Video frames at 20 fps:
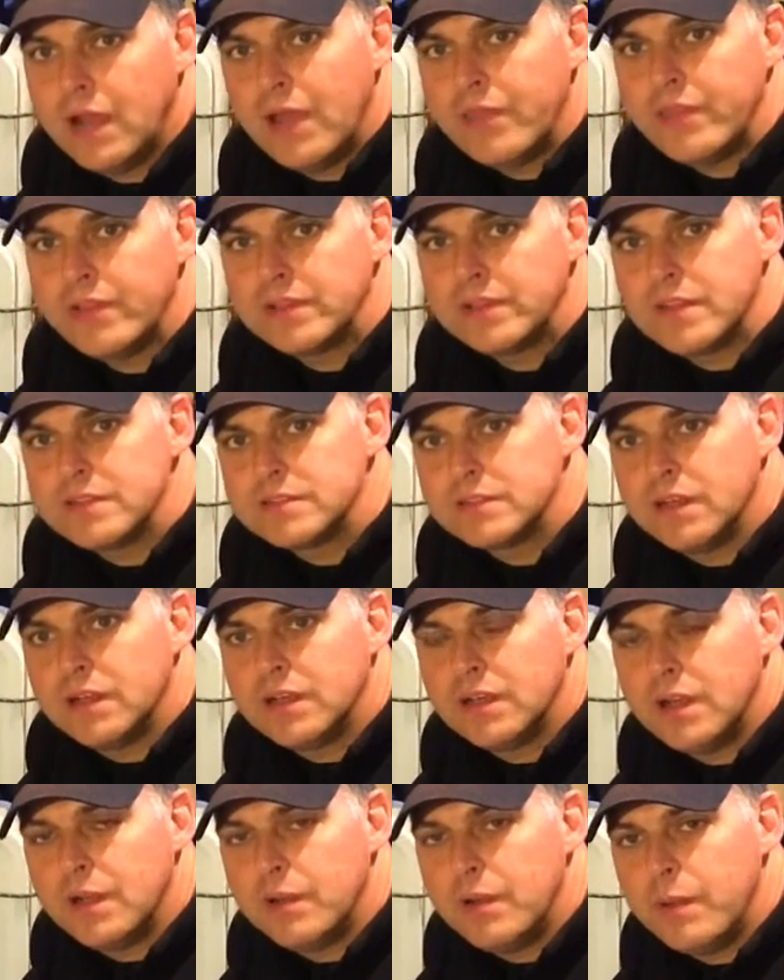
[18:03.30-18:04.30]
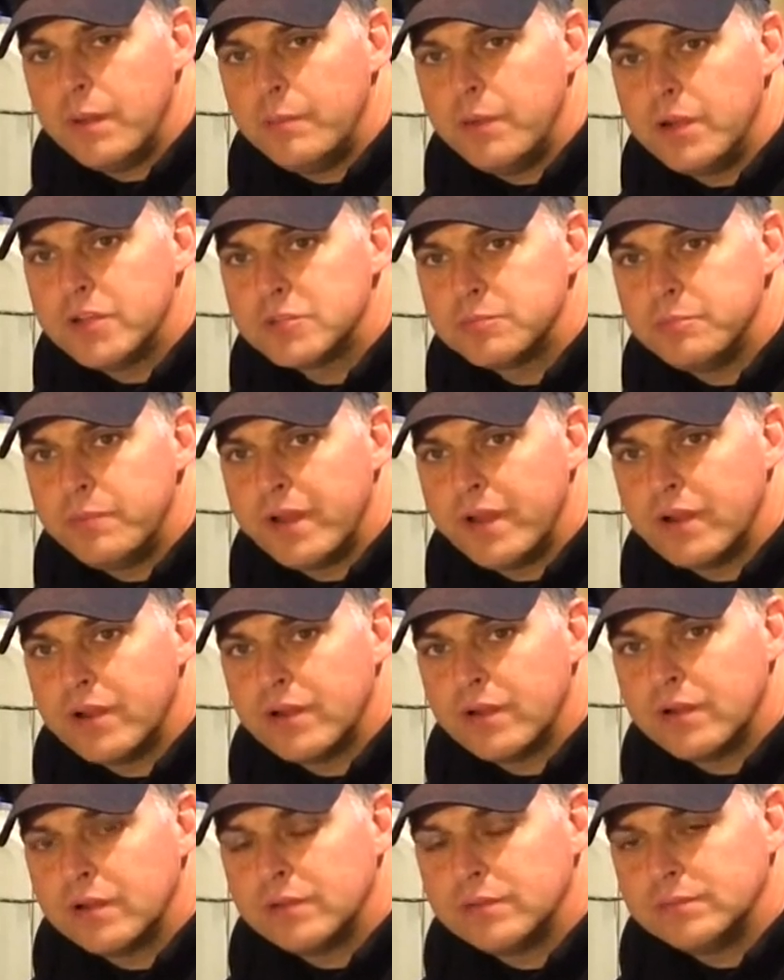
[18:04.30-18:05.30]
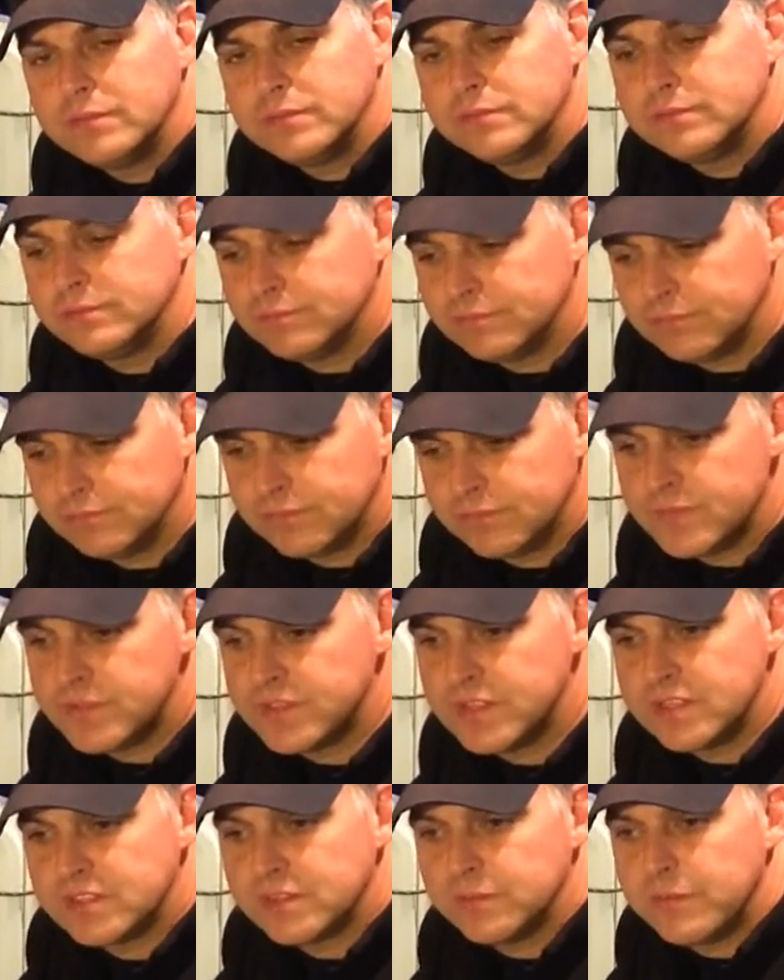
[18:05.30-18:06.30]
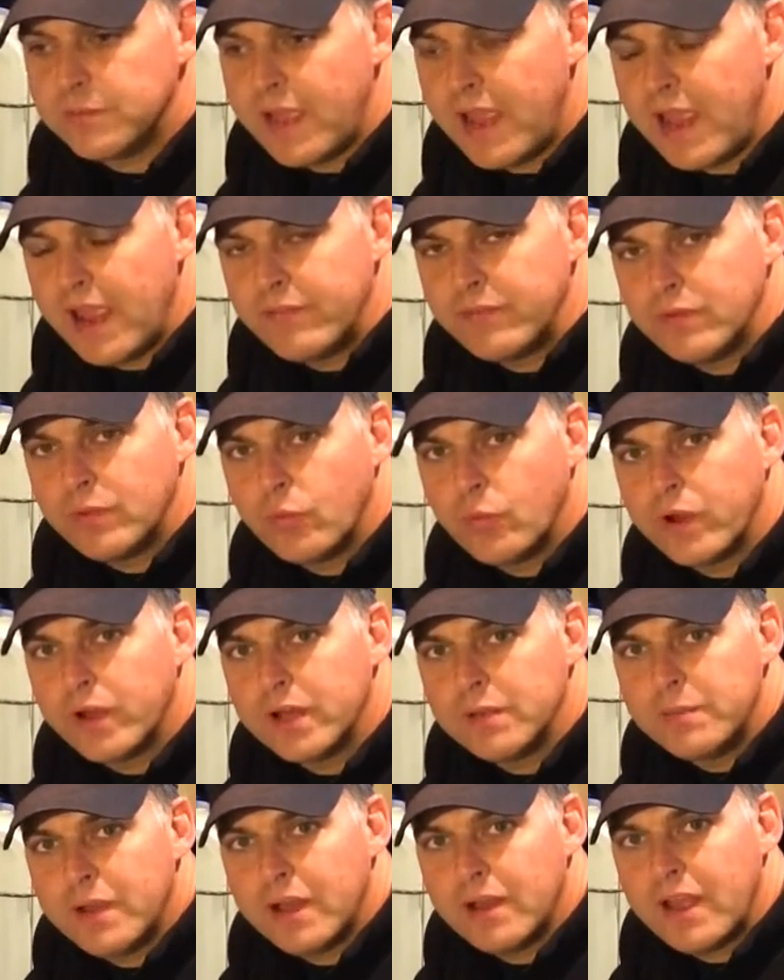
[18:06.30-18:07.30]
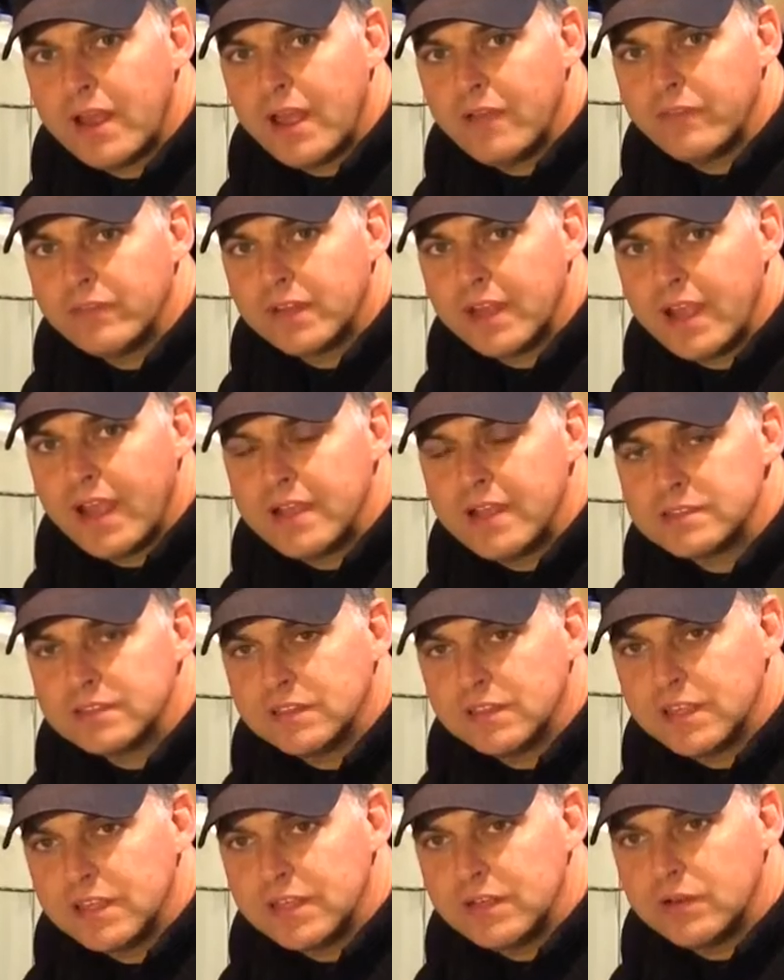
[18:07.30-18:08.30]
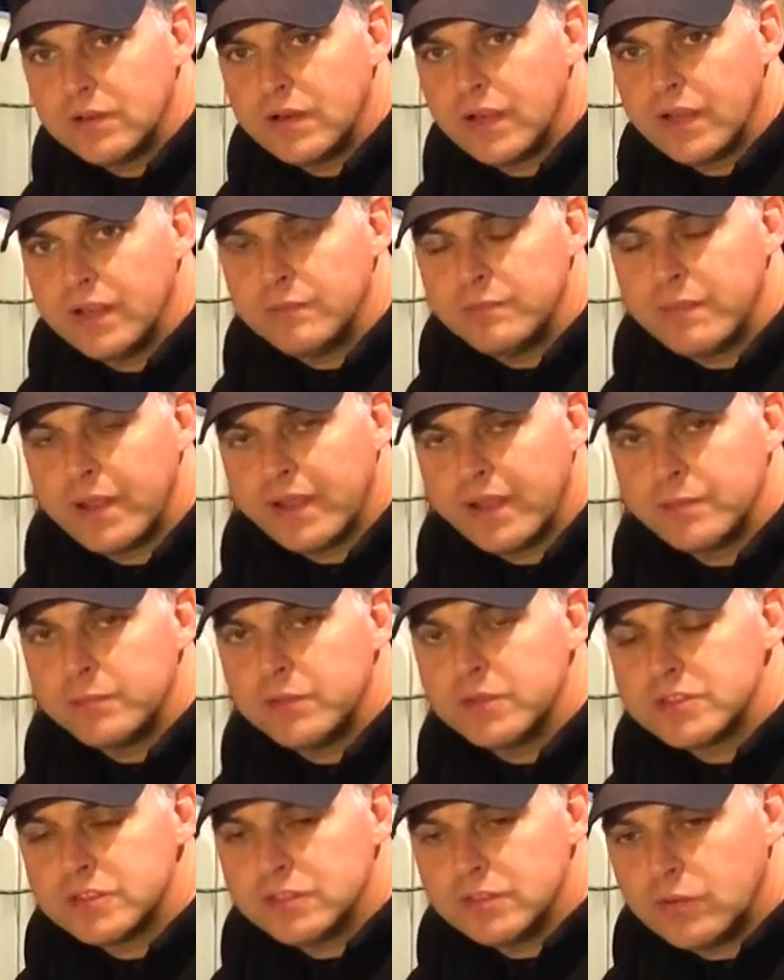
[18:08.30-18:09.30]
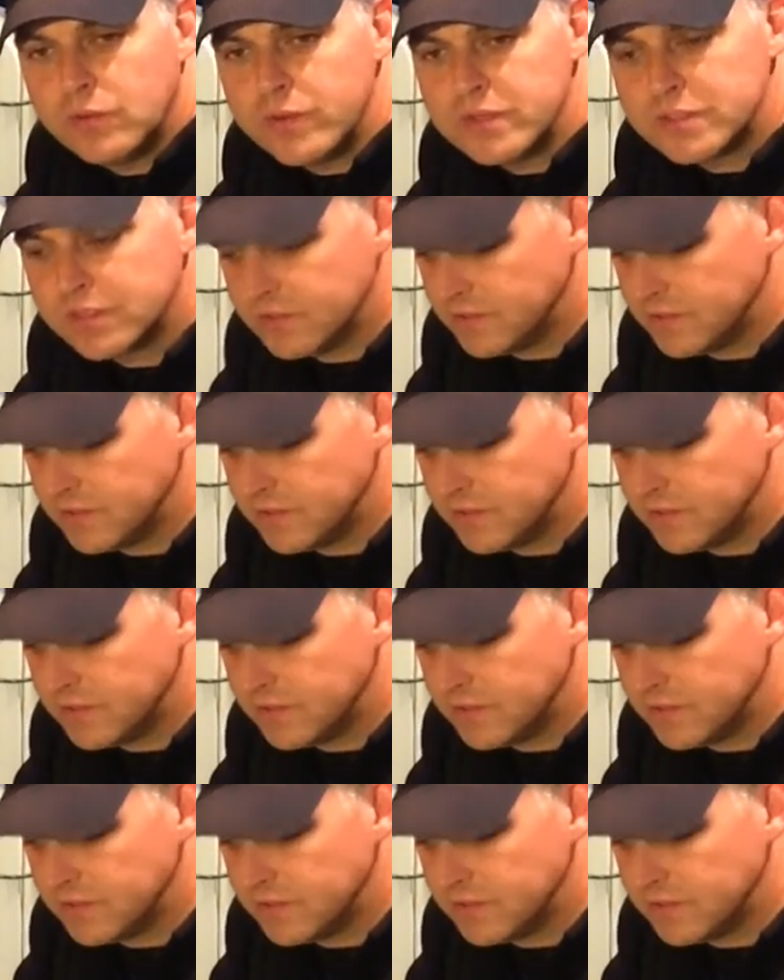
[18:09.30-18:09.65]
I think that's a much better system to have than worrying about having gasoline and making a bunch of noise.